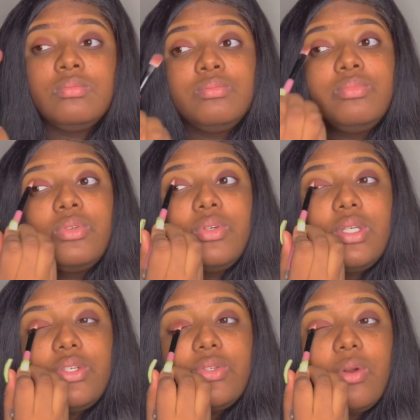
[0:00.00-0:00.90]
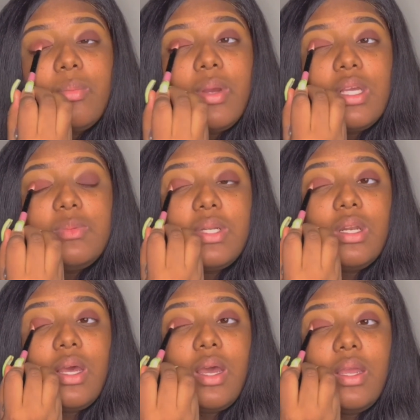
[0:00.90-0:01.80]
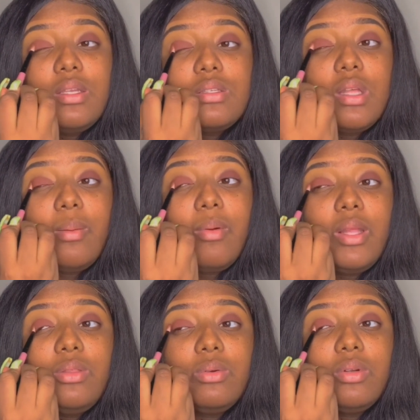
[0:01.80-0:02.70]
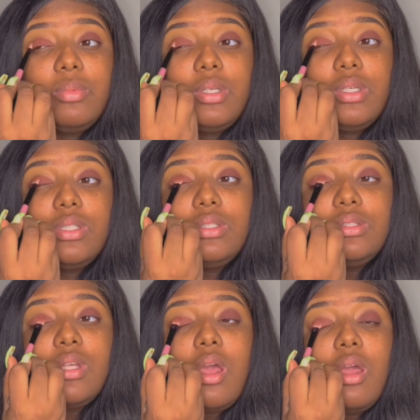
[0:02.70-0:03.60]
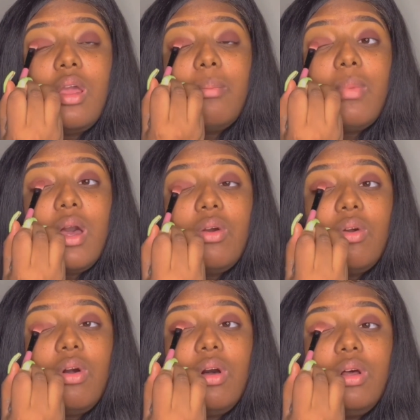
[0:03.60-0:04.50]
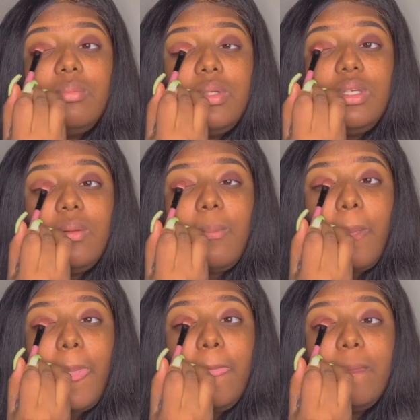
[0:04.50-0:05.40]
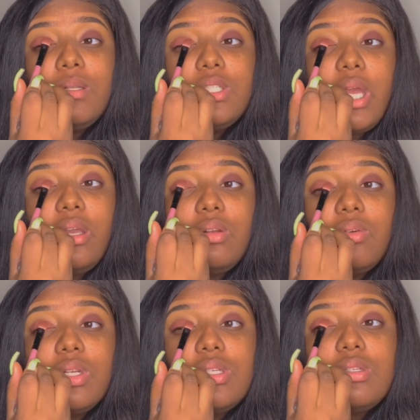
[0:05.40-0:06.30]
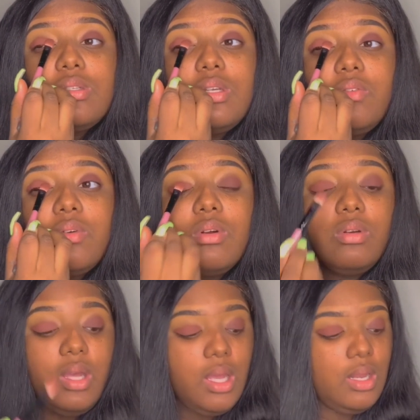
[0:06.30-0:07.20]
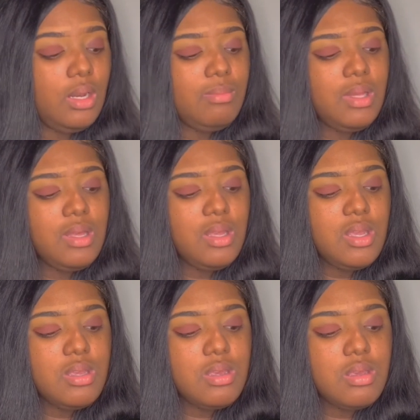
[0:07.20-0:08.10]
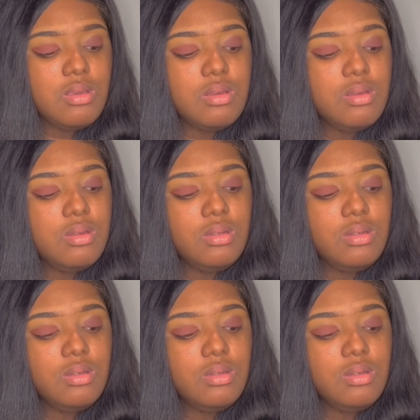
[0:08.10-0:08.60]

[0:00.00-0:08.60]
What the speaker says: Pretty sure my husband and I slept right through it because my uncle called me checking on us to see if we're okay. And I'm like, yeah.